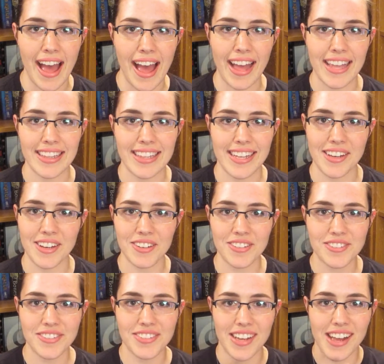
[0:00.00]
I
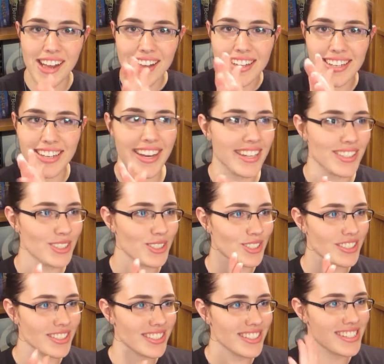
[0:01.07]
love
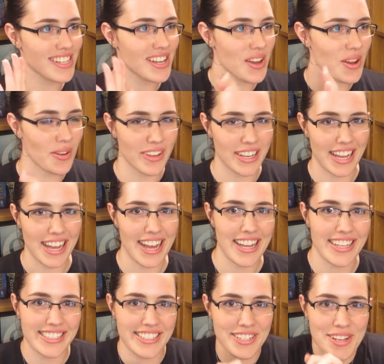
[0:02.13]
colors. Oh my
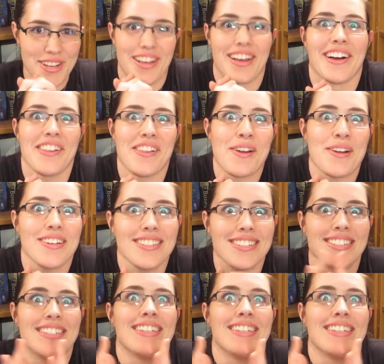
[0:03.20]
gosh, colors.